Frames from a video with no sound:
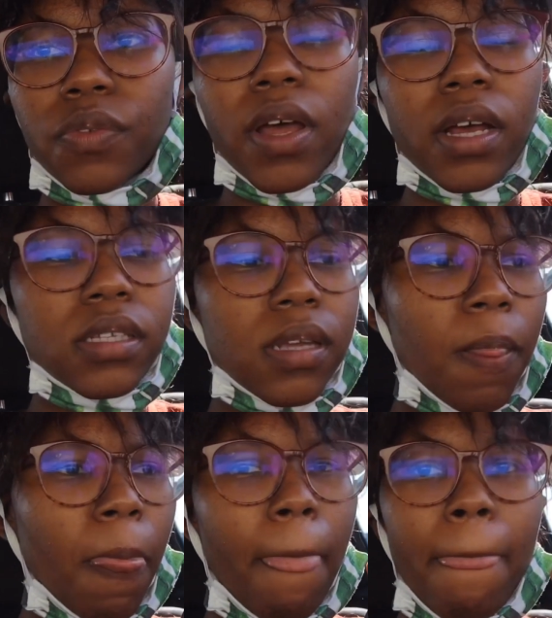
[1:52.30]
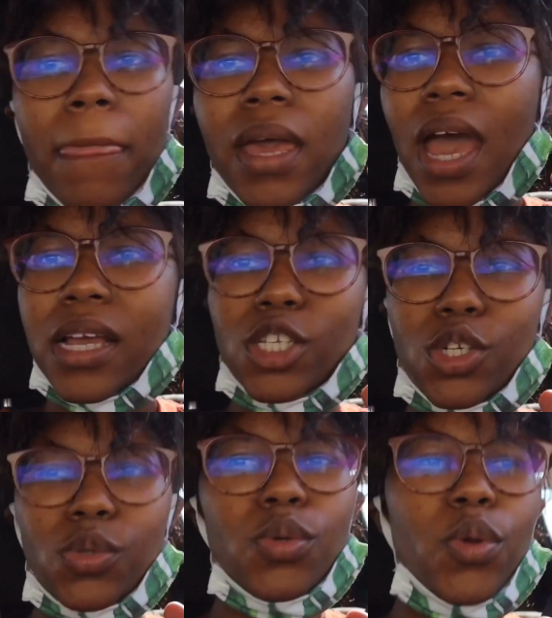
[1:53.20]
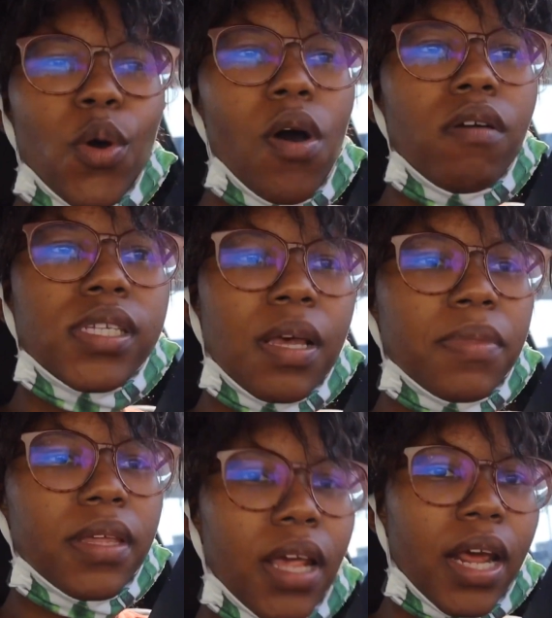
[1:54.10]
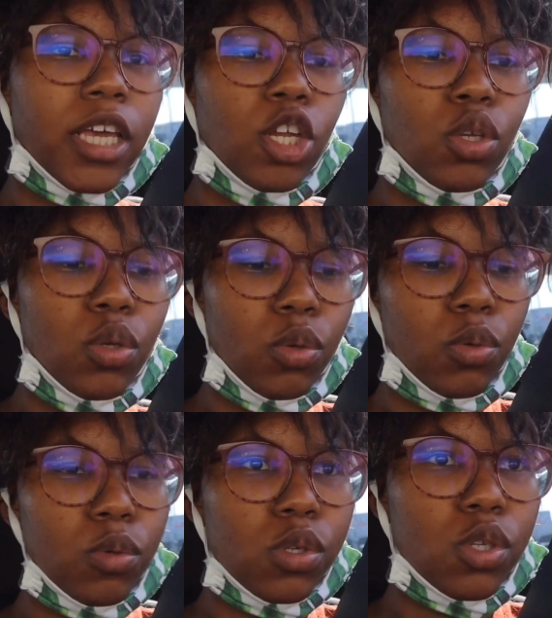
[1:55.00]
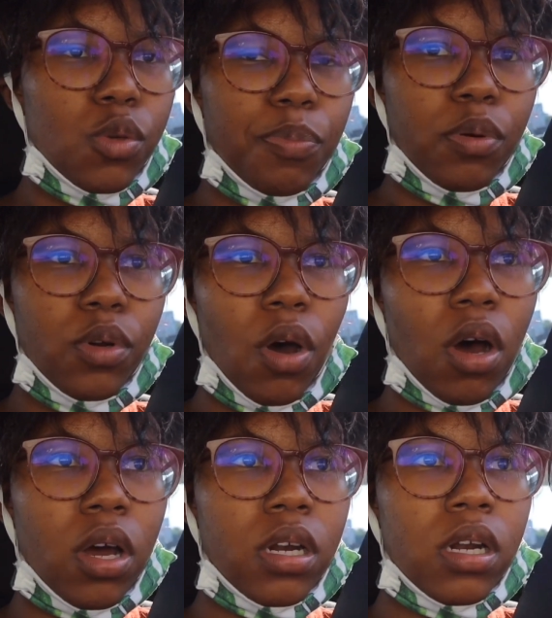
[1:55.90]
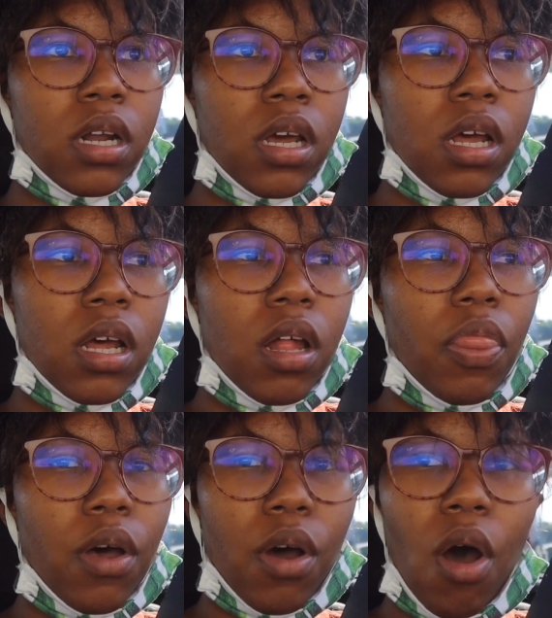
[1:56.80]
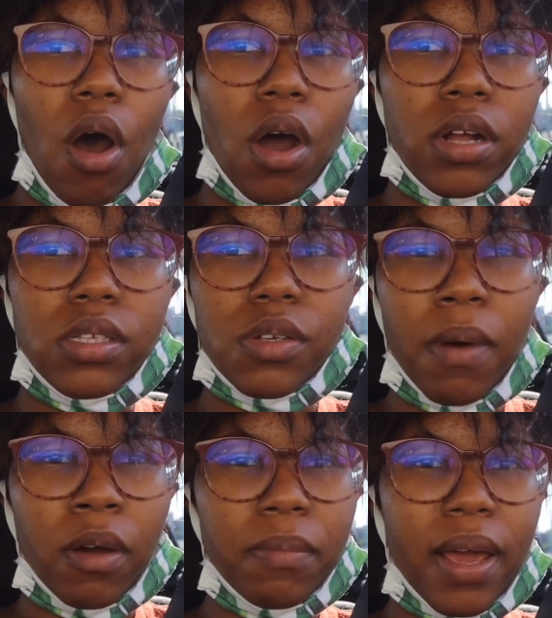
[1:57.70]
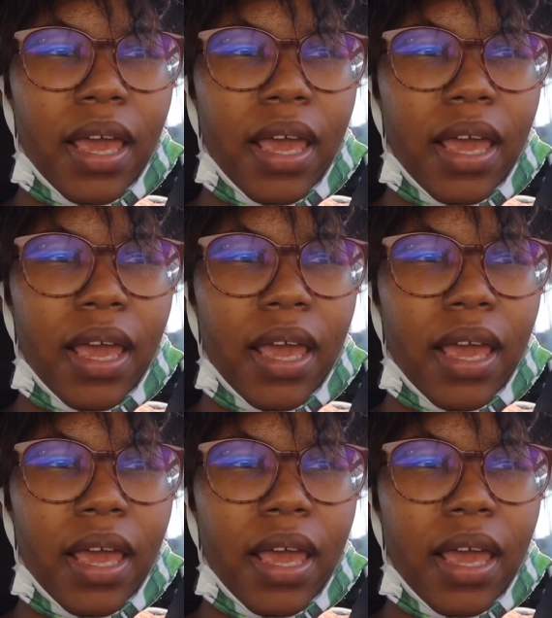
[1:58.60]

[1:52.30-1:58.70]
fact Guys, do you know of something that I can use to put on the card to mount my